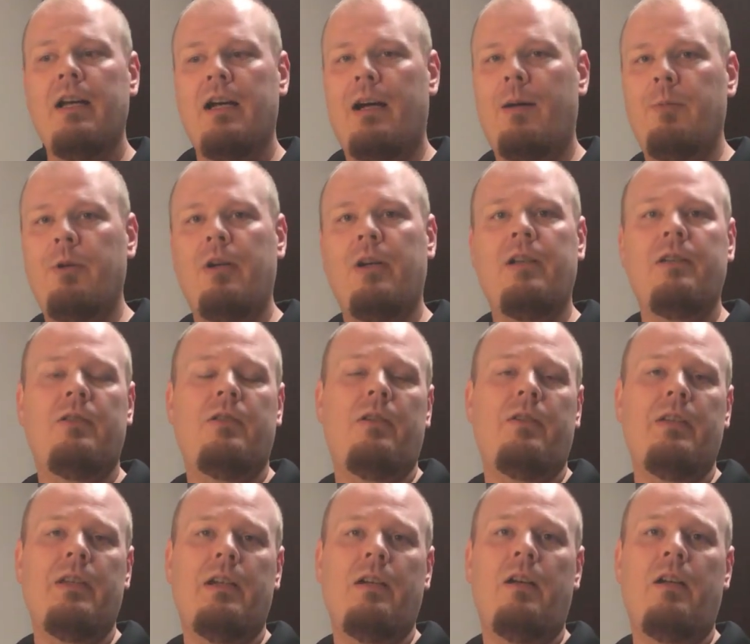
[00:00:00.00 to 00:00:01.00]
I'm gonna go ahead and
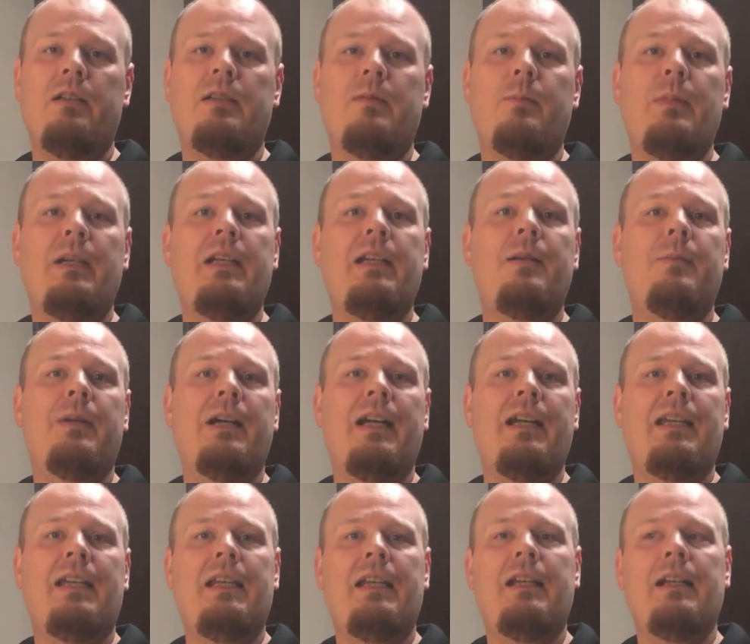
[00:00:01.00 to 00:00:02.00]
turn that on to
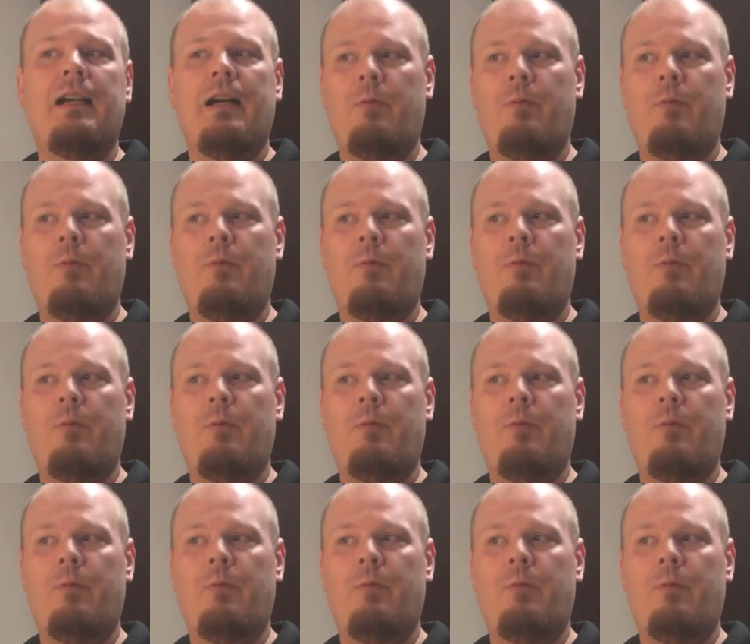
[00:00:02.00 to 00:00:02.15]
medium-high heat.